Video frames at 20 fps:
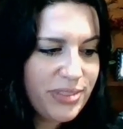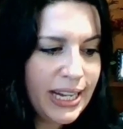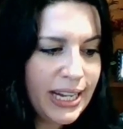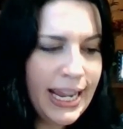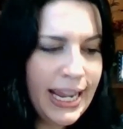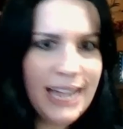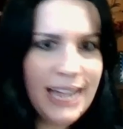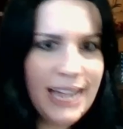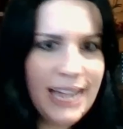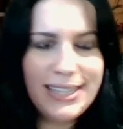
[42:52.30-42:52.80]

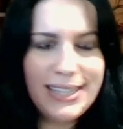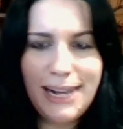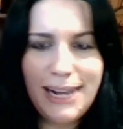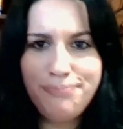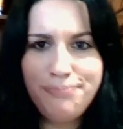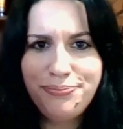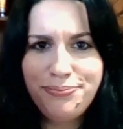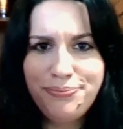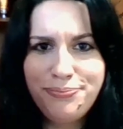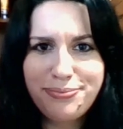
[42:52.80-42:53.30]
and
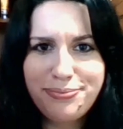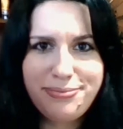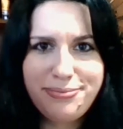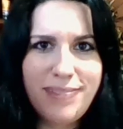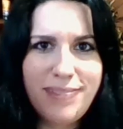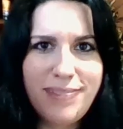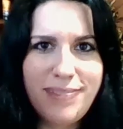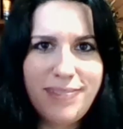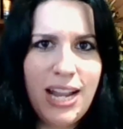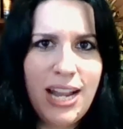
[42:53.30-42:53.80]

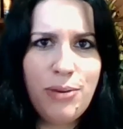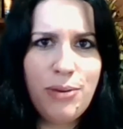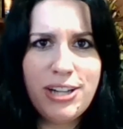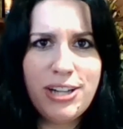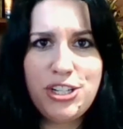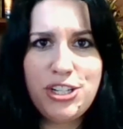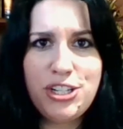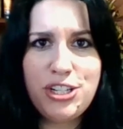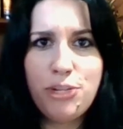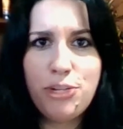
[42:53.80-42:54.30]
I
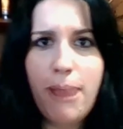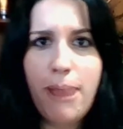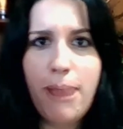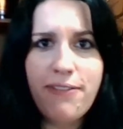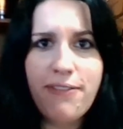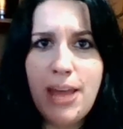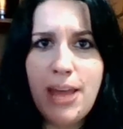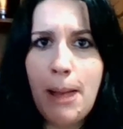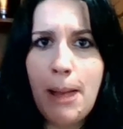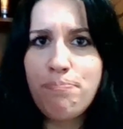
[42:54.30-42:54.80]
wanted to pay
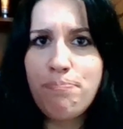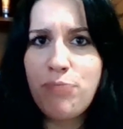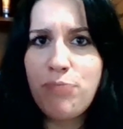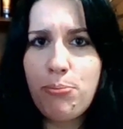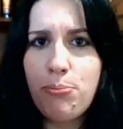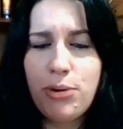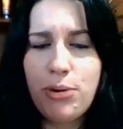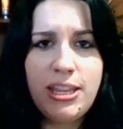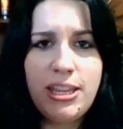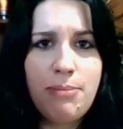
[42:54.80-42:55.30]
for them,
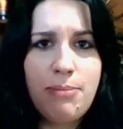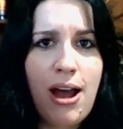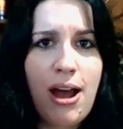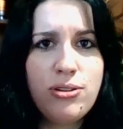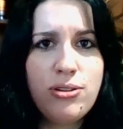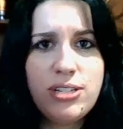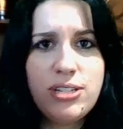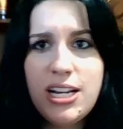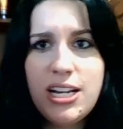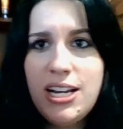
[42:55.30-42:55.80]
print them
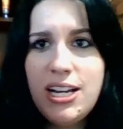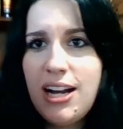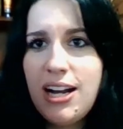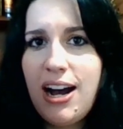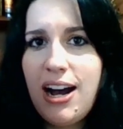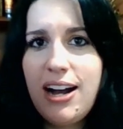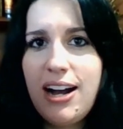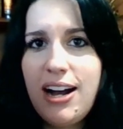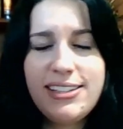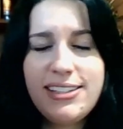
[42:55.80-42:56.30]
out,
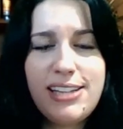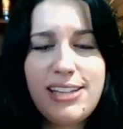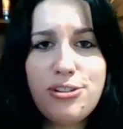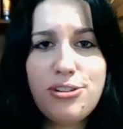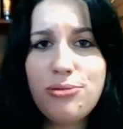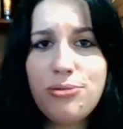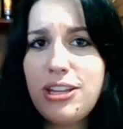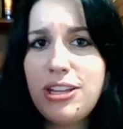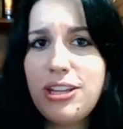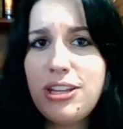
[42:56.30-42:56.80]
because I
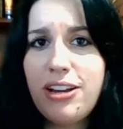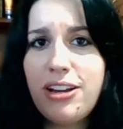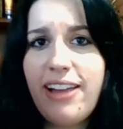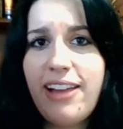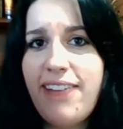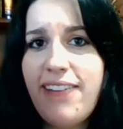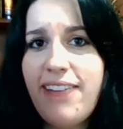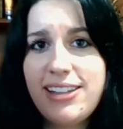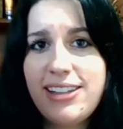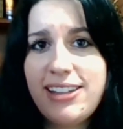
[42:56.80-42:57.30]
don't think I'll
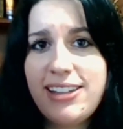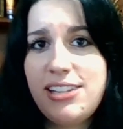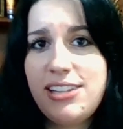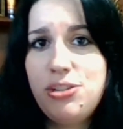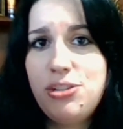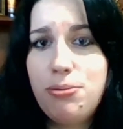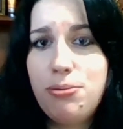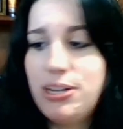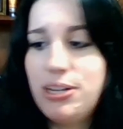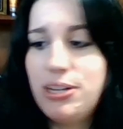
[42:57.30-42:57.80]
have access
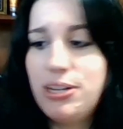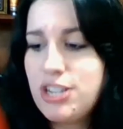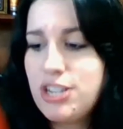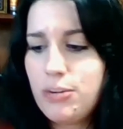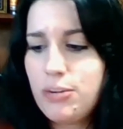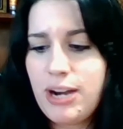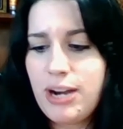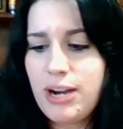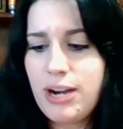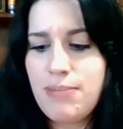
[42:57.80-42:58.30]
to a printer
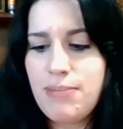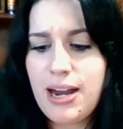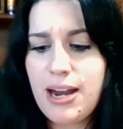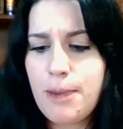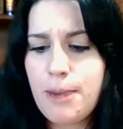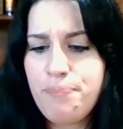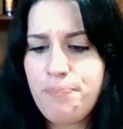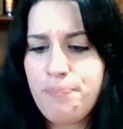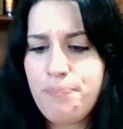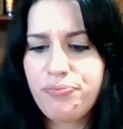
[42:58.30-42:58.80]
when I'm
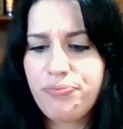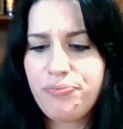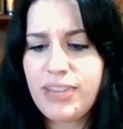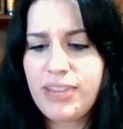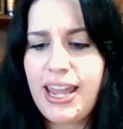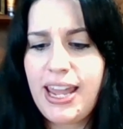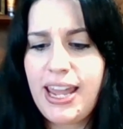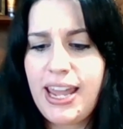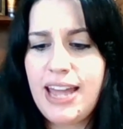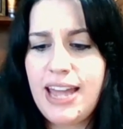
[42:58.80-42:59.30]
there,
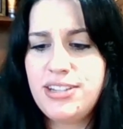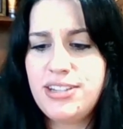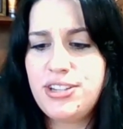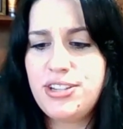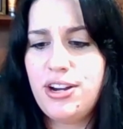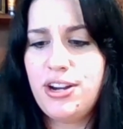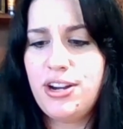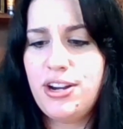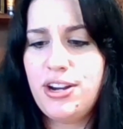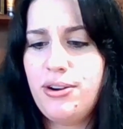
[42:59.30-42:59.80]
and
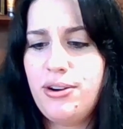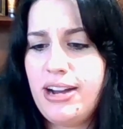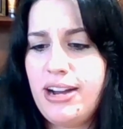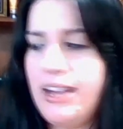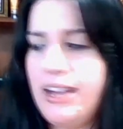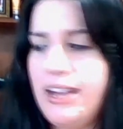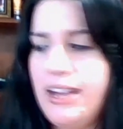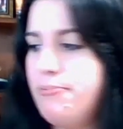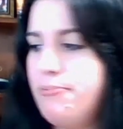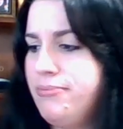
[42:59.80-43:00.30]
so
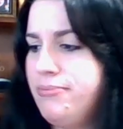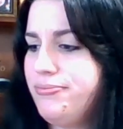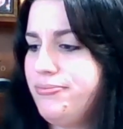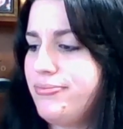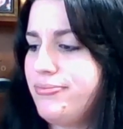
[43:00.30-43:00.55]
I'm,